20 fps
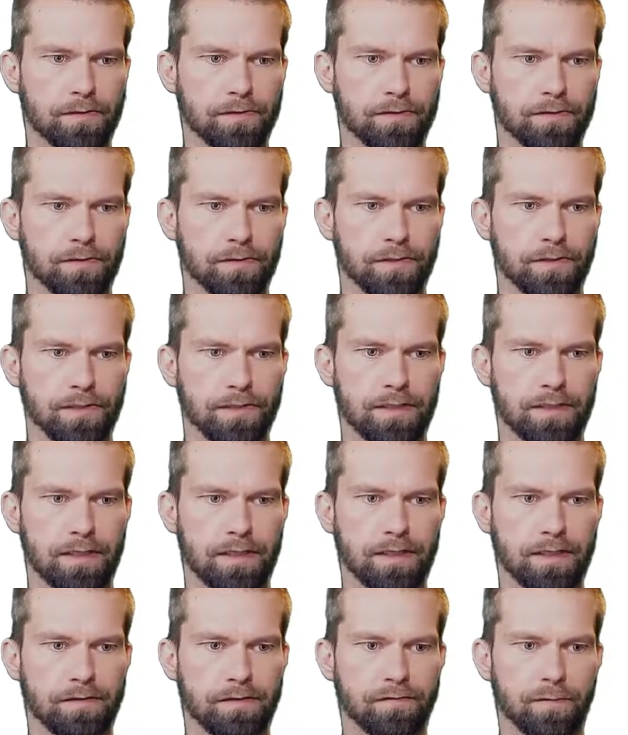So just
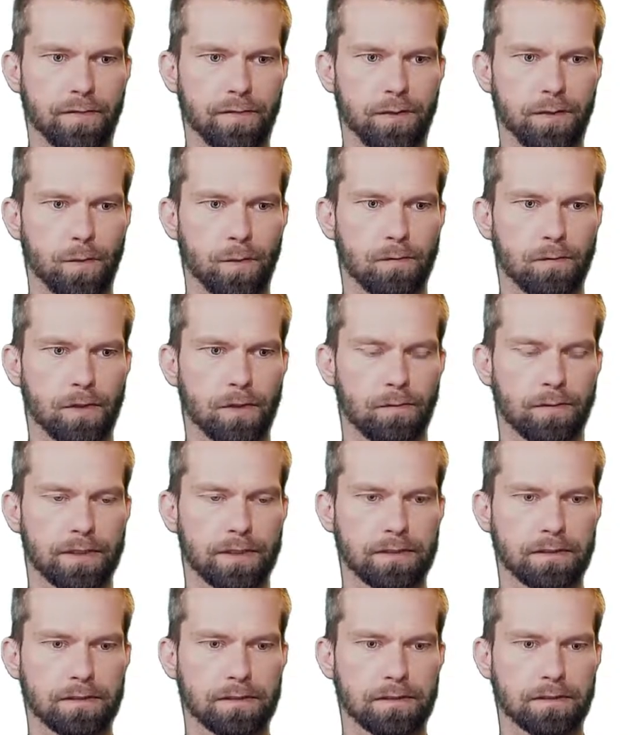give me one
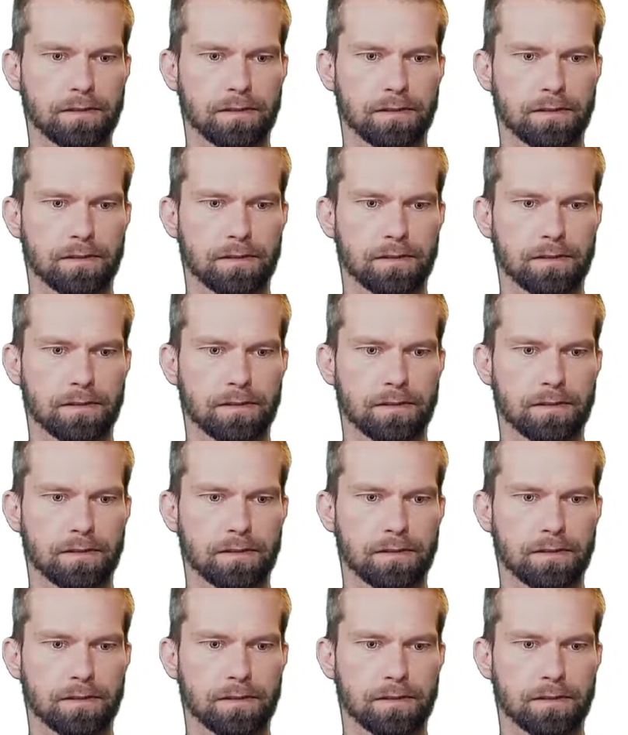moment.